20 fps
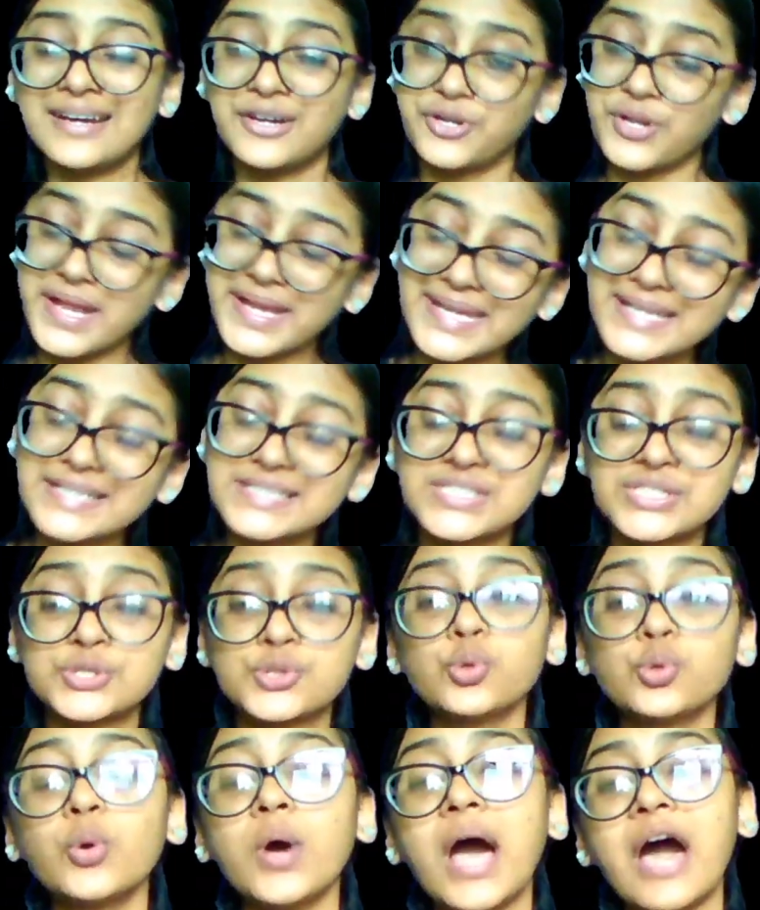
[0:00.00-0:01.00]
Tracheids
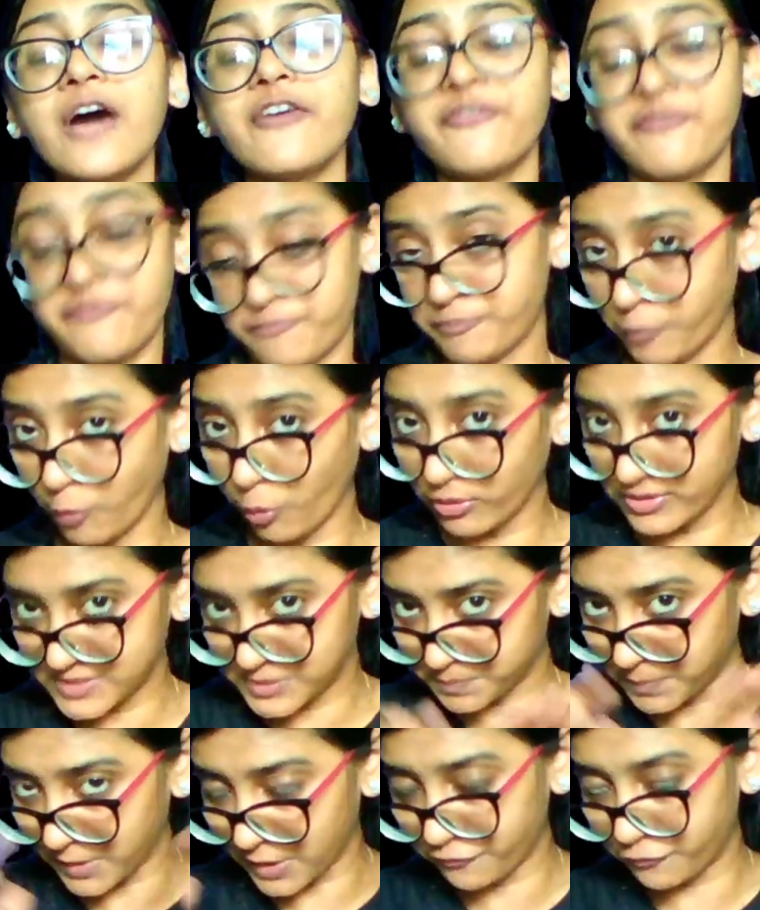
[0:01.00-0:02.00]
do have
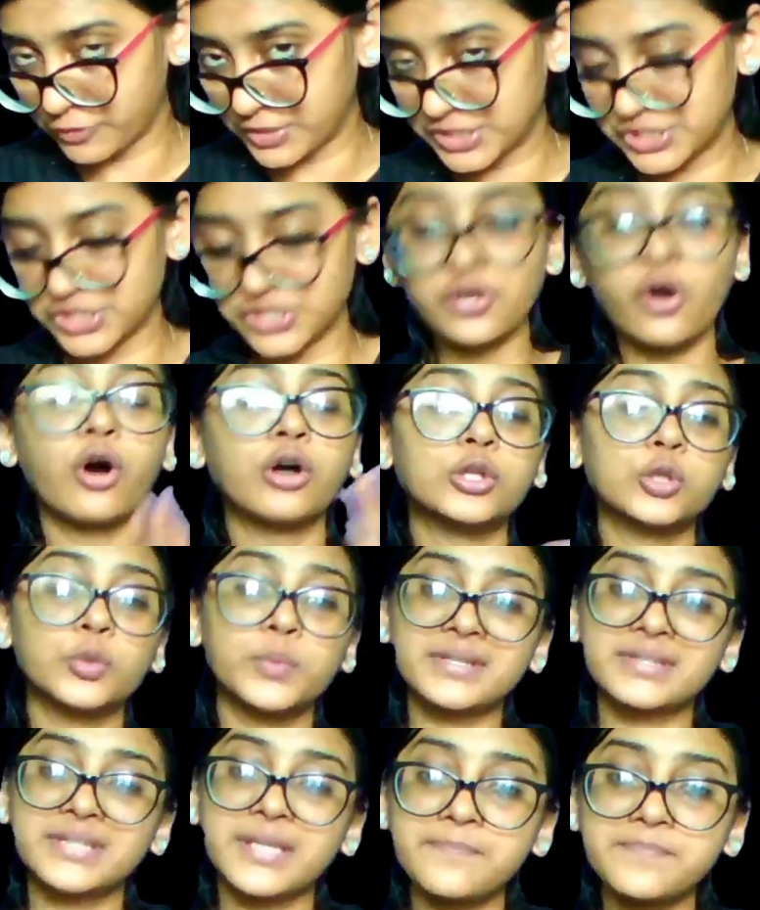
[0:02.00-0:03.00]
pores, perforation all
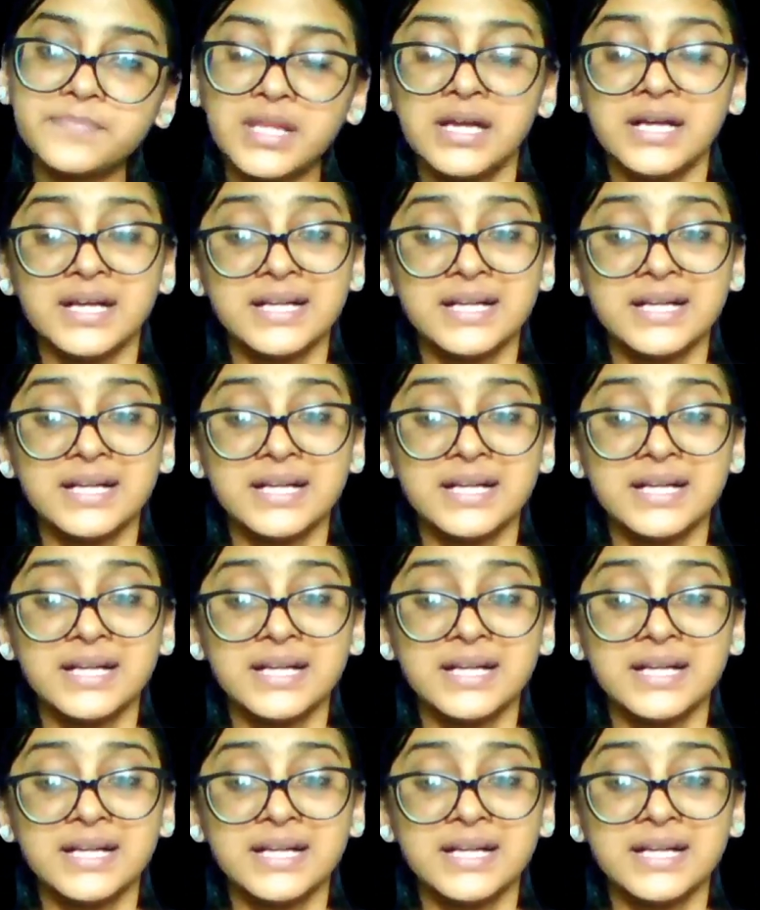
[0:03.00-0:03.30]
over them.